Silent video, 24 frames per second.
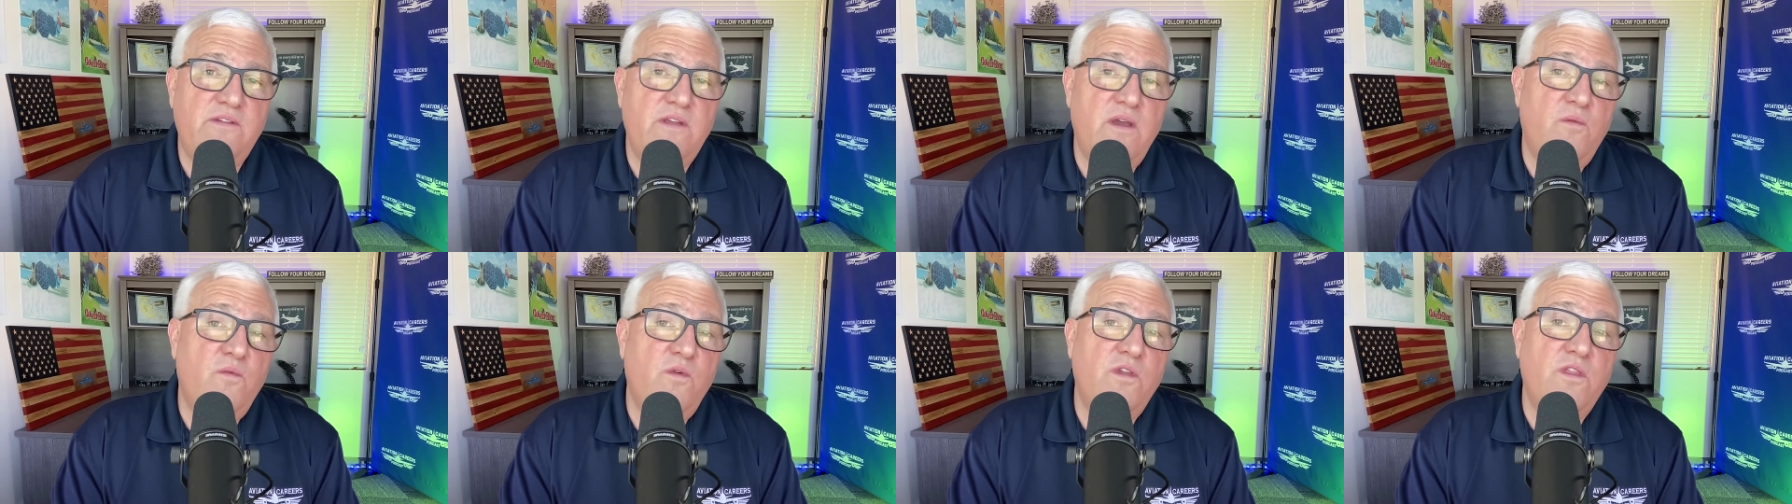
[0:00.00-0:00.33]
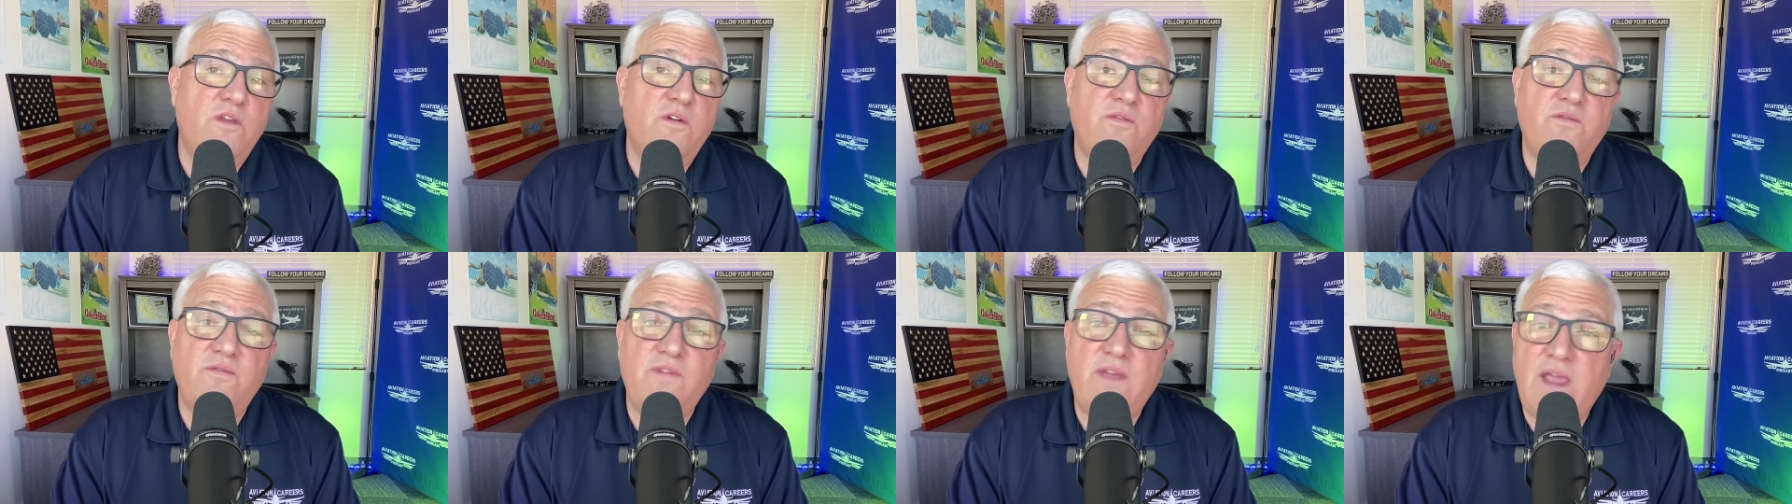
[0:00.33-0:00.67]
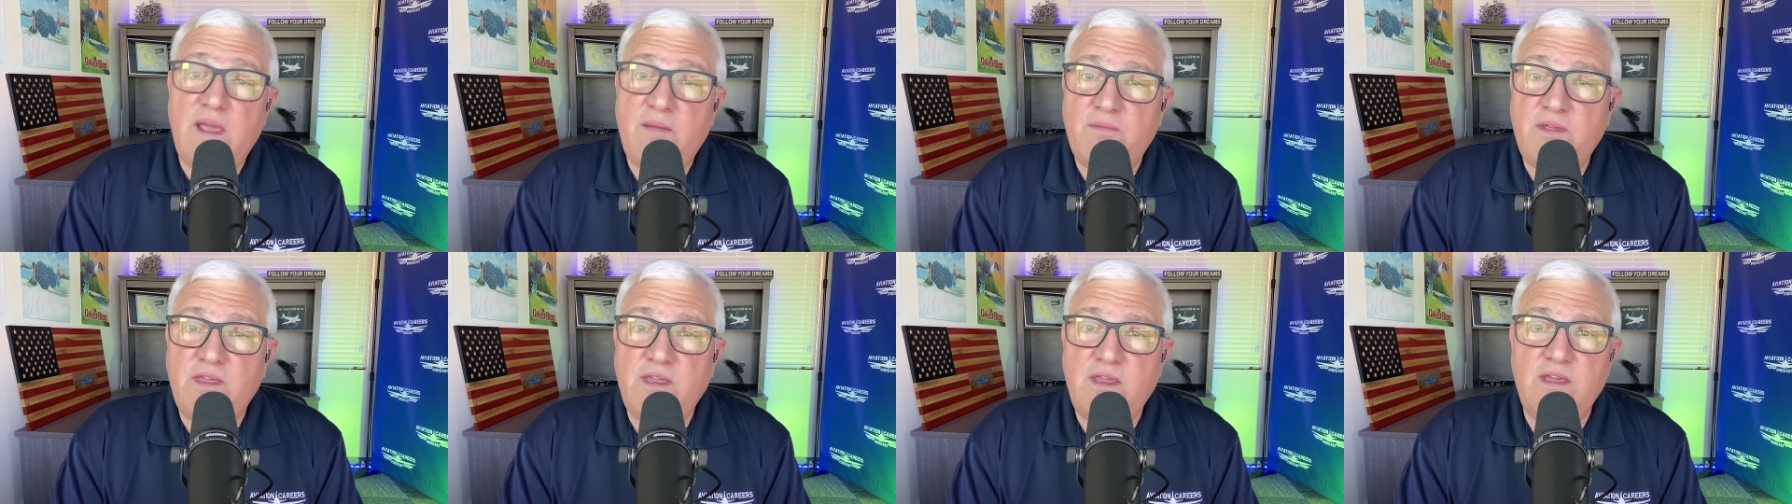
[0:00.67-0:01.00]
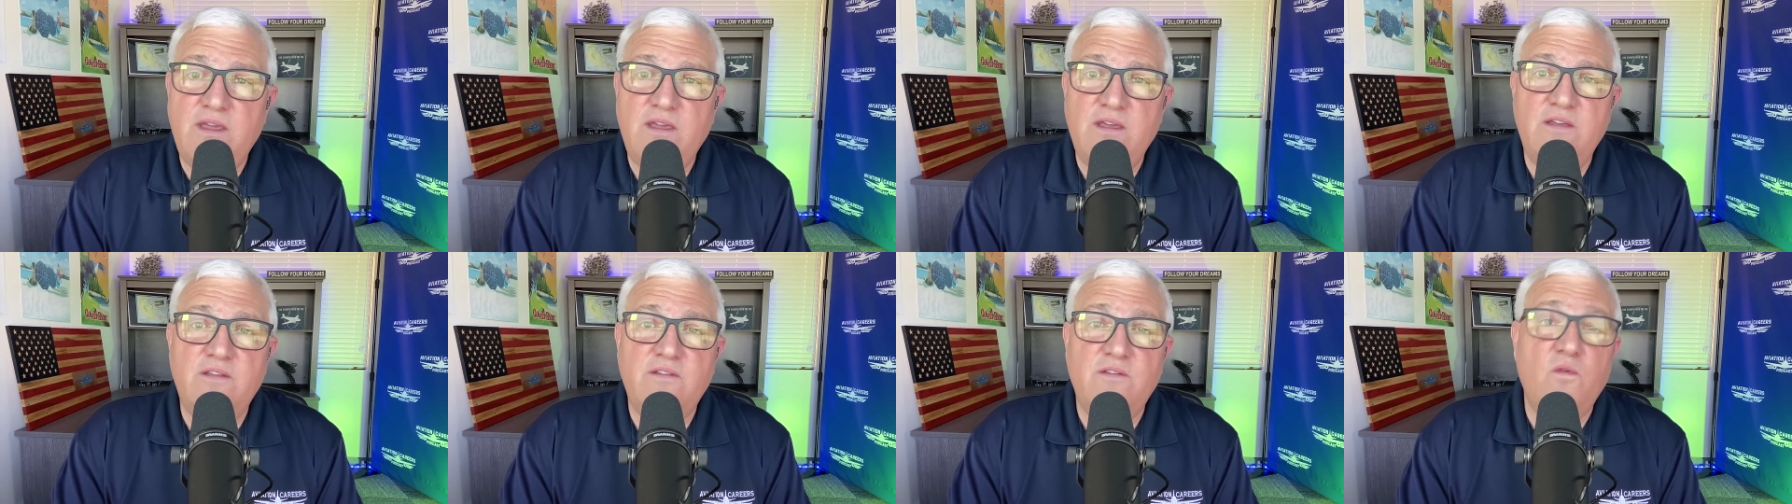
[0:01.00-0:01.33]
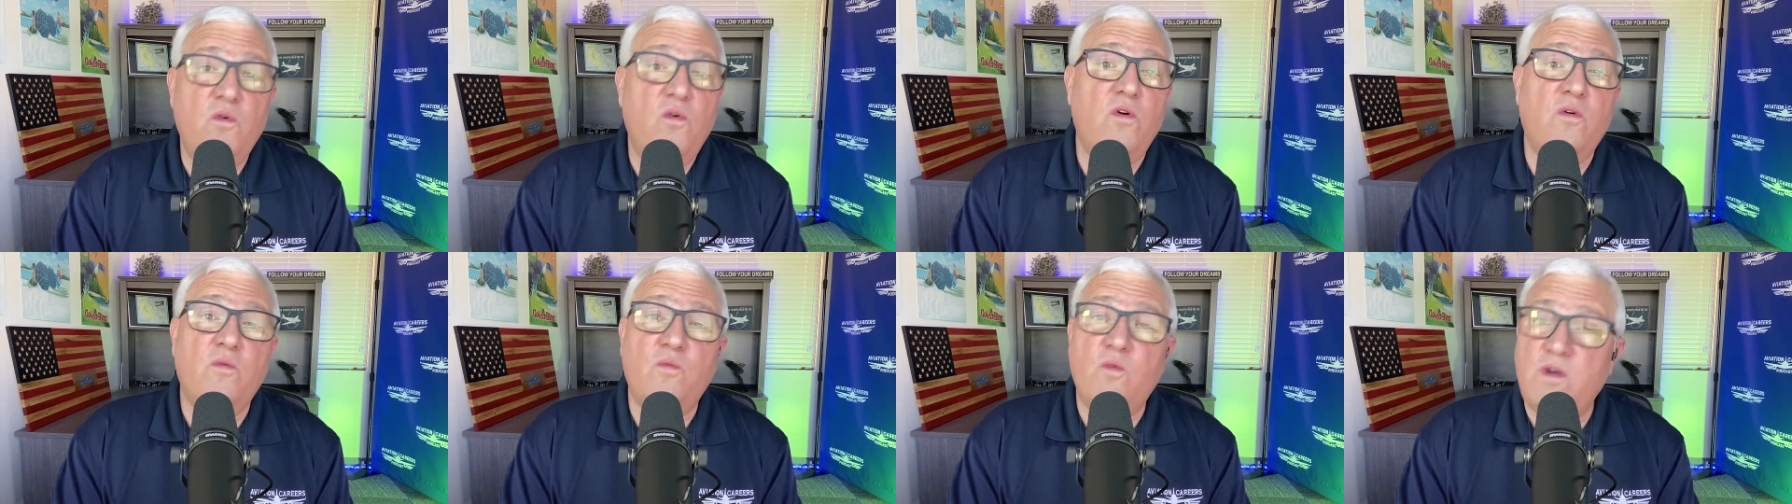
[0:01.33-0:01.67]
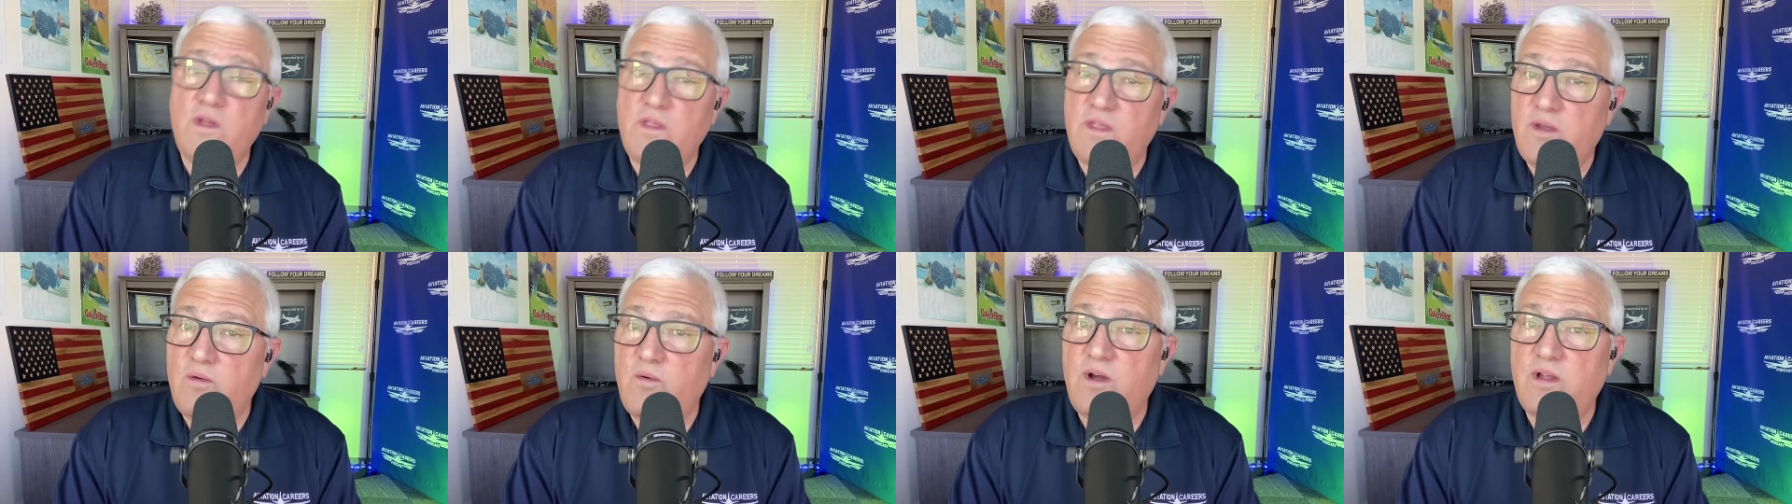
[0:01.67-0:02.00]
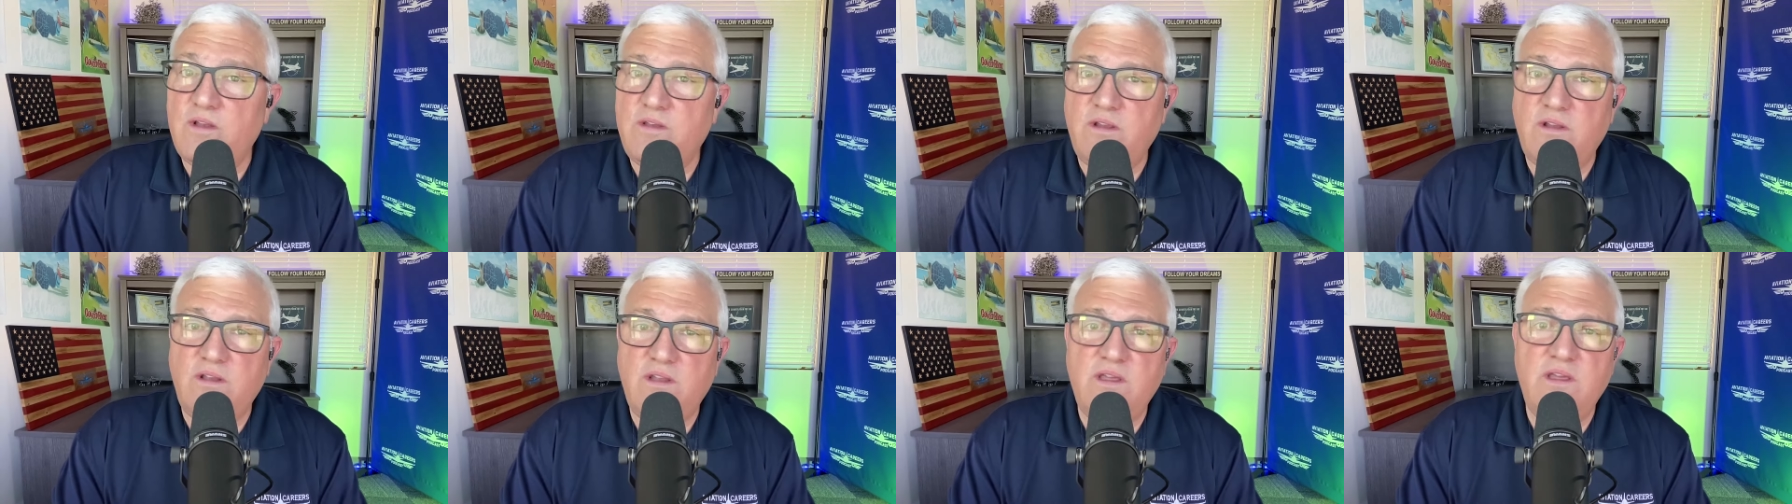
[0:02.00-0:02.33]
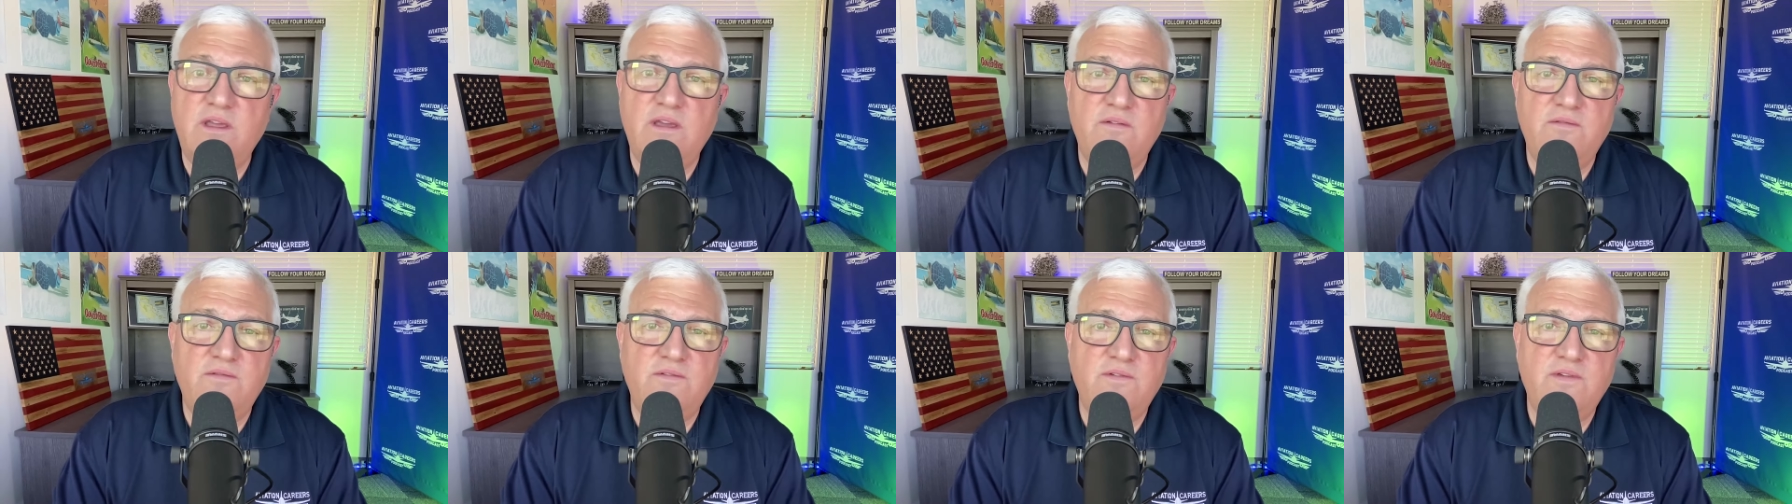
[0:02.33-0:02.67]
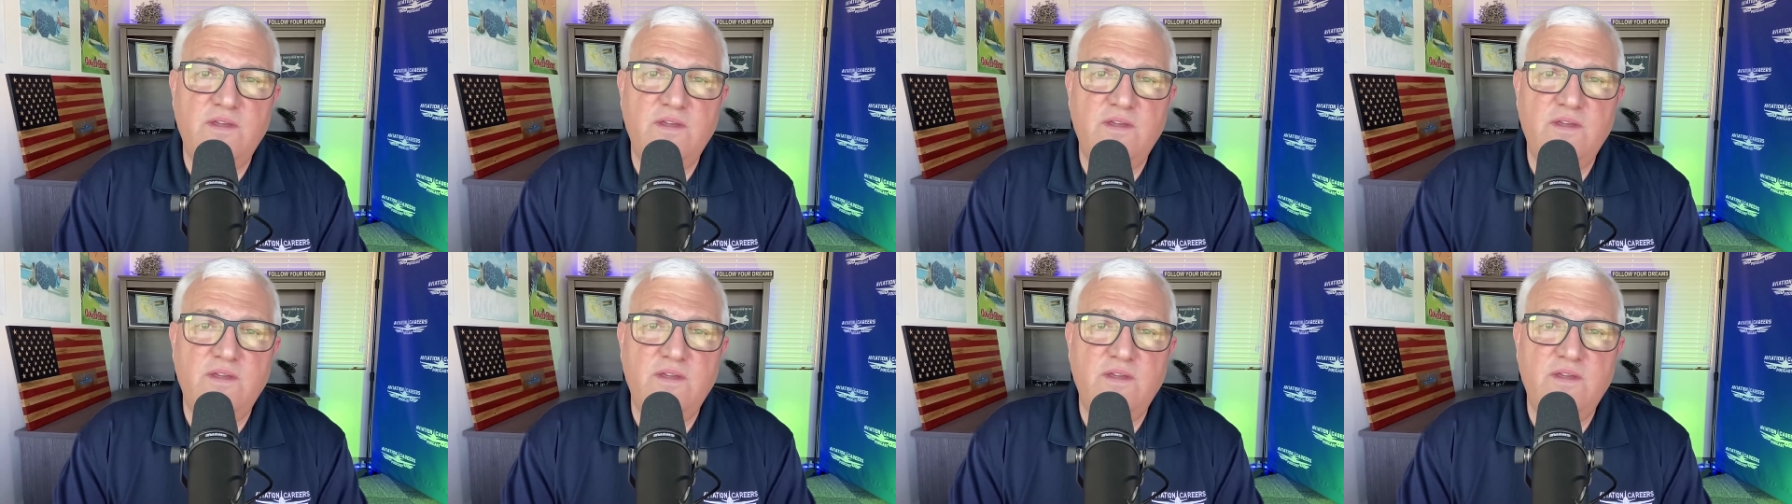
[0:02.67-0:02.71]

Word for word: on where their family is or where they want to live